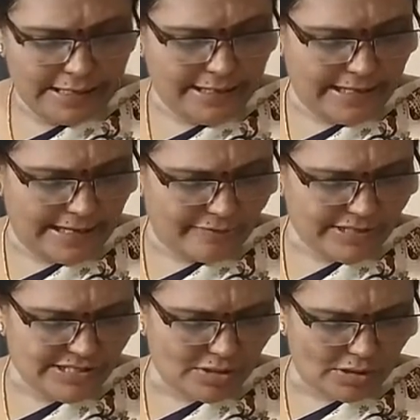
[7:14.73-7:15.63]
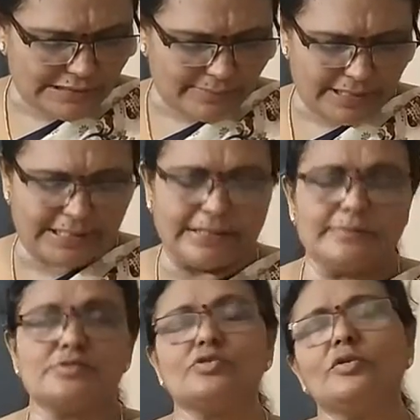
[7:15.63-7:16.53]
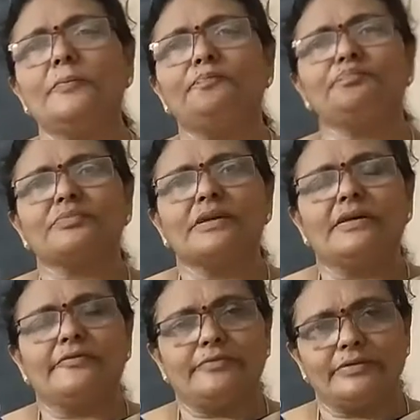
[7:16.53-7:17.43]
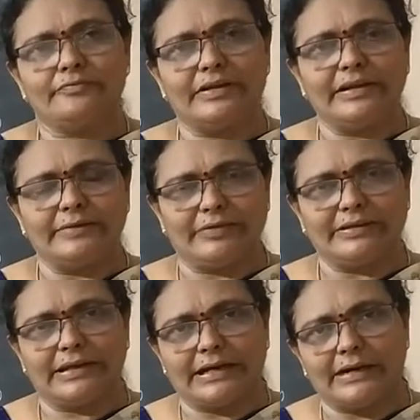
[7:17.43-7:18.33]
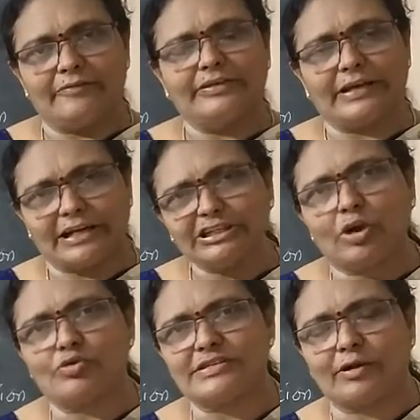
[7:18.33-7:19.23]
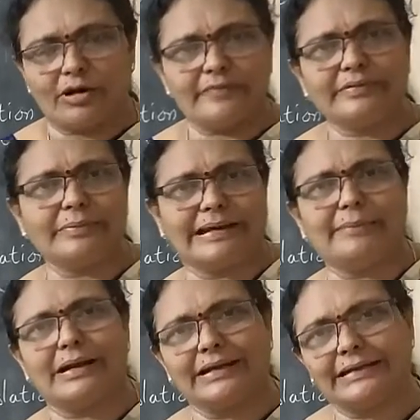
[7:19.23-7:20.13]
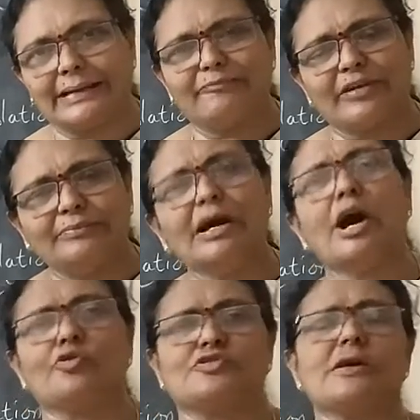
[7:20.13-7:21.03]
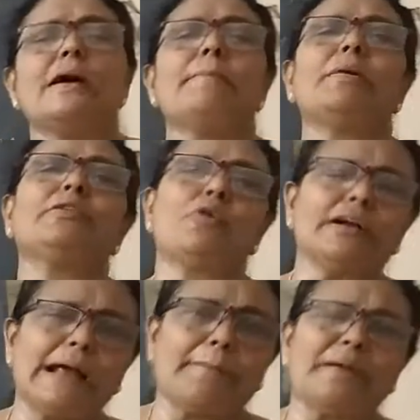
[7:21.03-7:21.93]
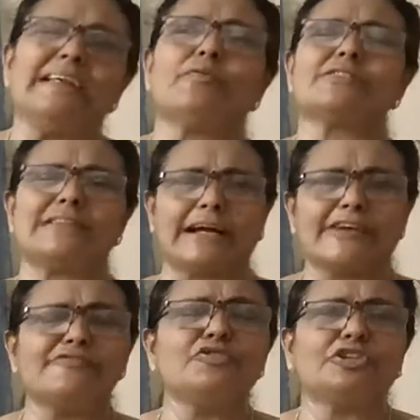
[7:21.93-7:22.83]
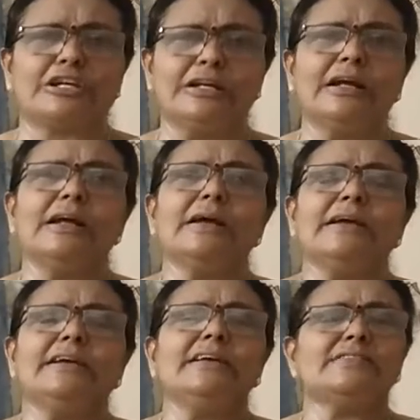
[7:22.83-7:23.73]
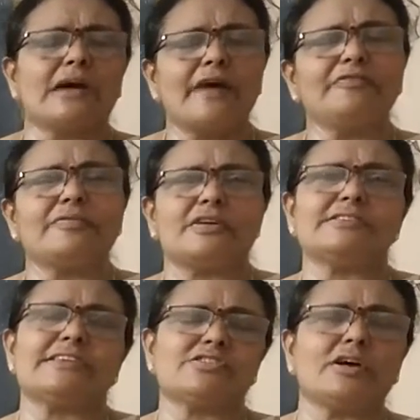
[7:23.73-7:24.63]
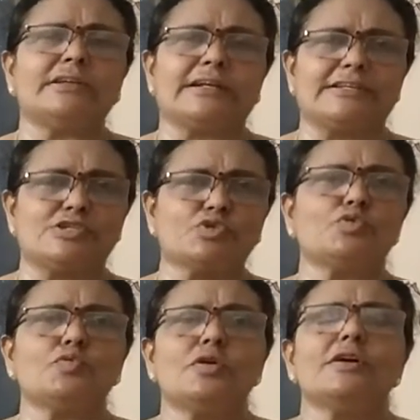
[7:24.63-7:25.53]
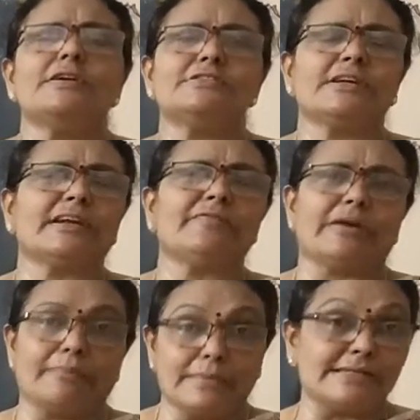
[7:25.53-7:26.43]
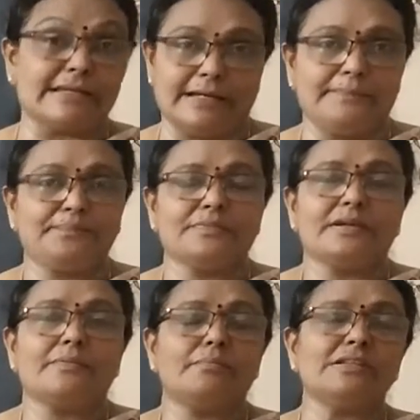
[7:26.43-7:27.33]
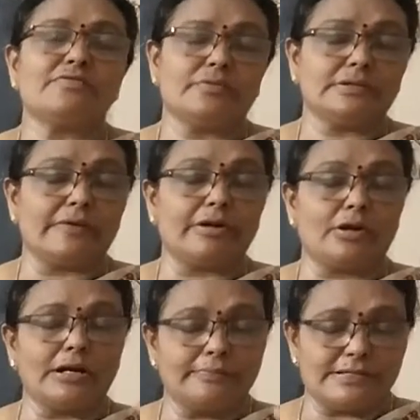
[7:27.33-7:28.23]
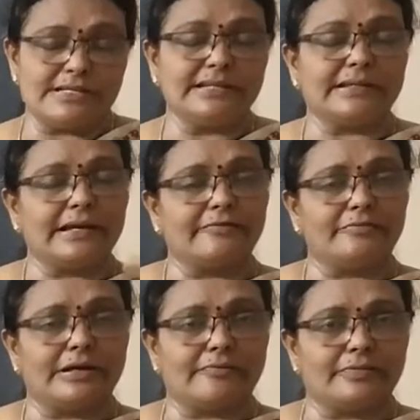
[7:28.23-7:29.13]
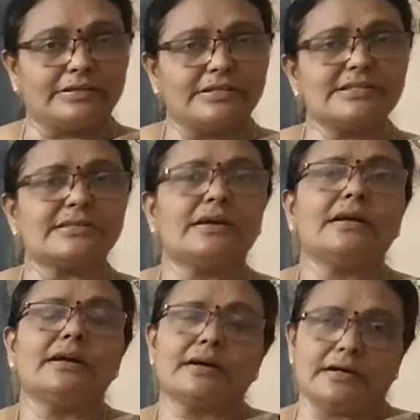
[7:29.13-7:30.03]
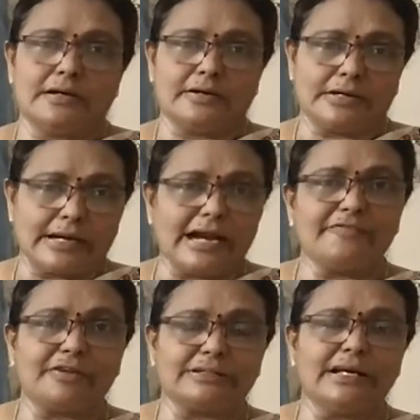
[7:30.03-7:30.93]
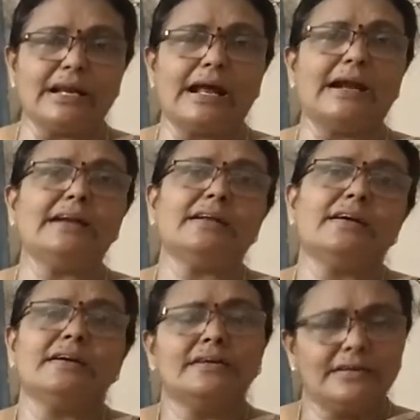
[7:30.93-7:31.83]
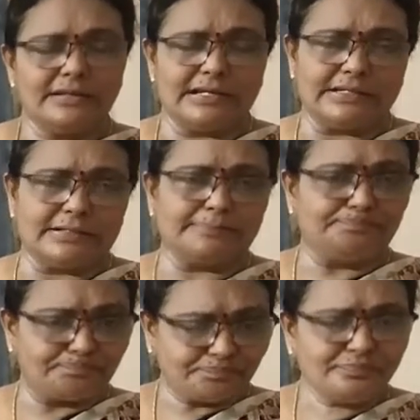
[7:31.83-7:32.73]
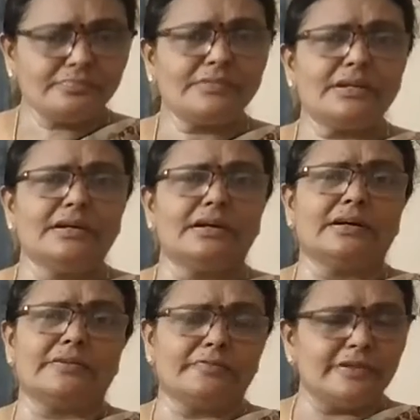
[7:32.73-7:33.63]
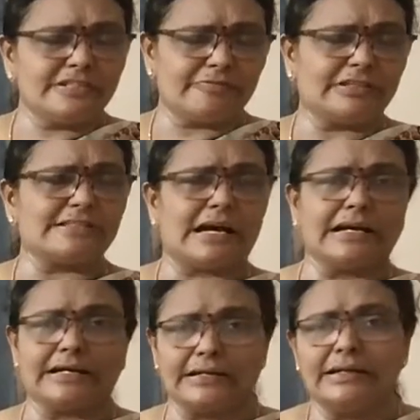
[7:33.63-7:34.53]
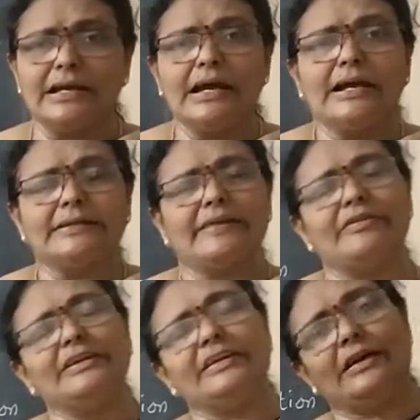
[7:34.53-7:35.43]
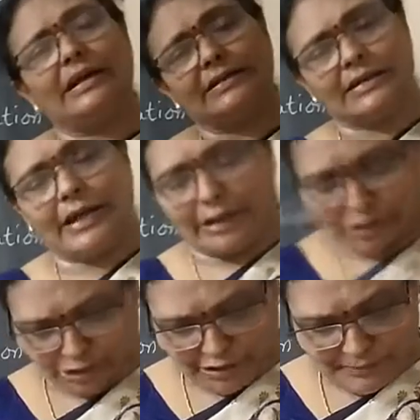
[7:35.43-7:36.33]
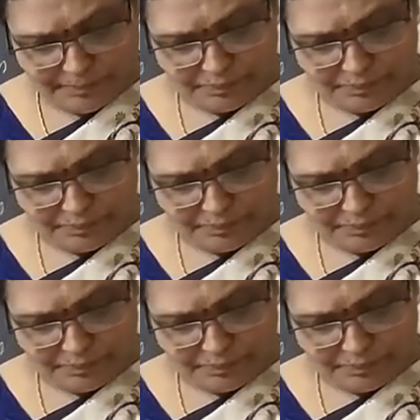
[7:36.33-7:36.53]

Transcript: He never saw them again. So when they rushed outside, all of them came at a time from the house. But what happened? He was in a confusion. He saw that his two children were missing. Means they were not missing. They were with his grandfather and that with his uncle. They went in another direction.